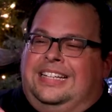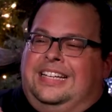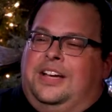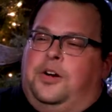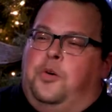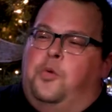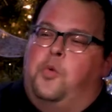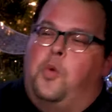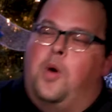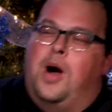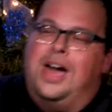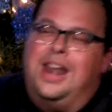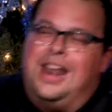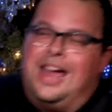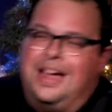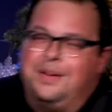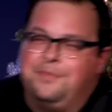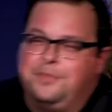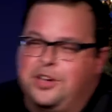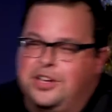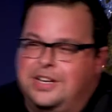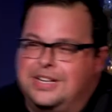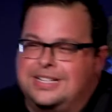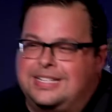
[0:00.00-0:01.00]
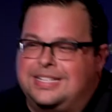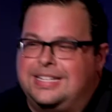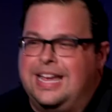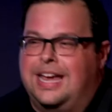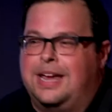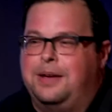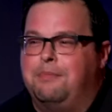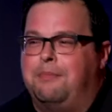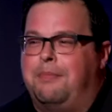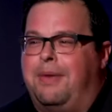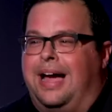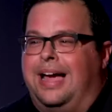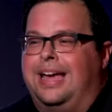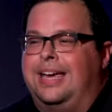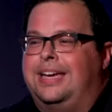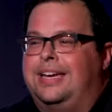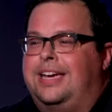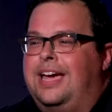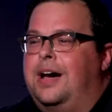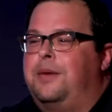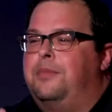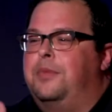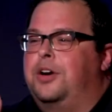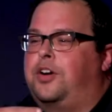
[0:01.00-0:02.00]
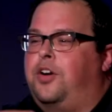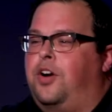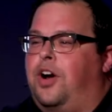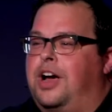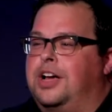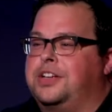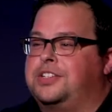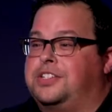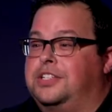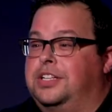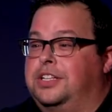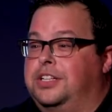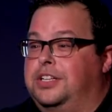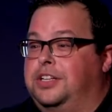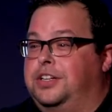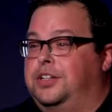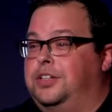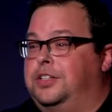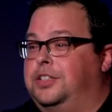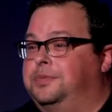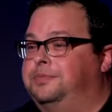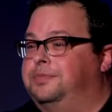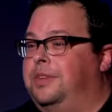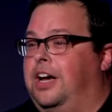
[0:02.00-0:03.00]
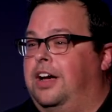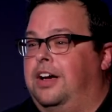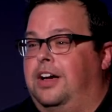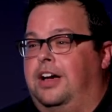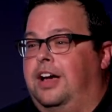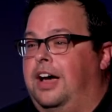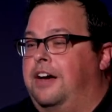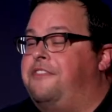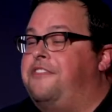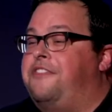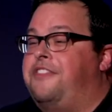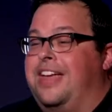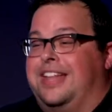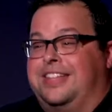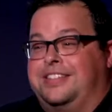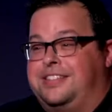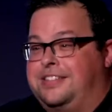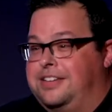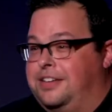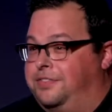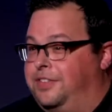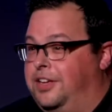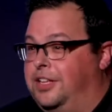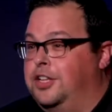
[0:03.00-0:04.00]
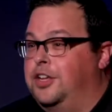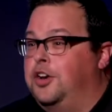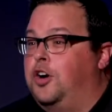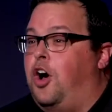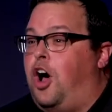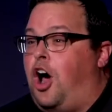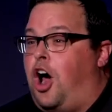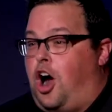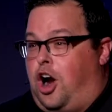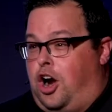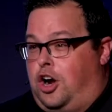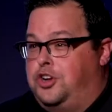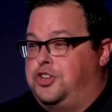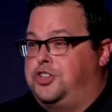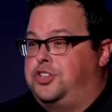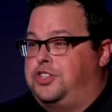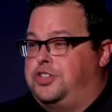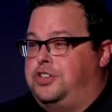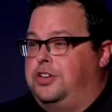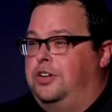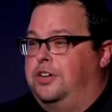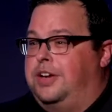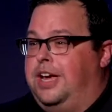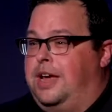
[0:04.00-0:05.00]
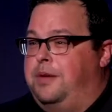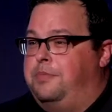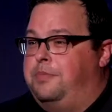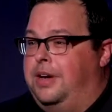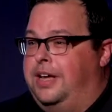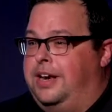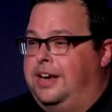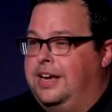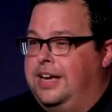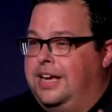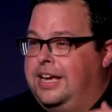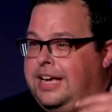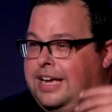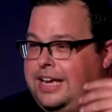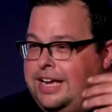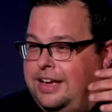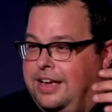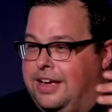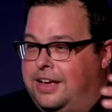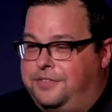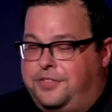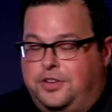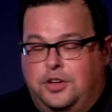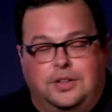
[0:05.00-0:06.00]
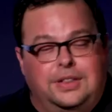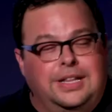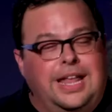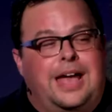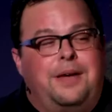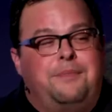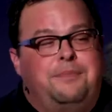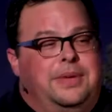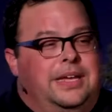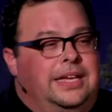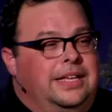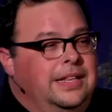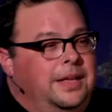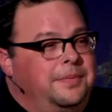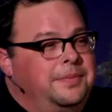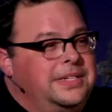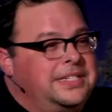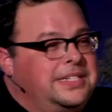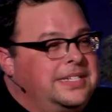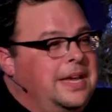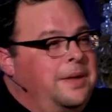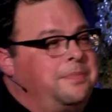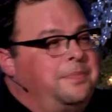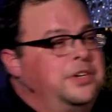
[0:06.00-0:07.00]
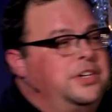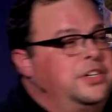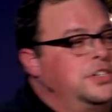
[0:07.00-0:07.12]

What I'm going to say might come across a little offensive, a little harsh, okay? But if you'll let me step on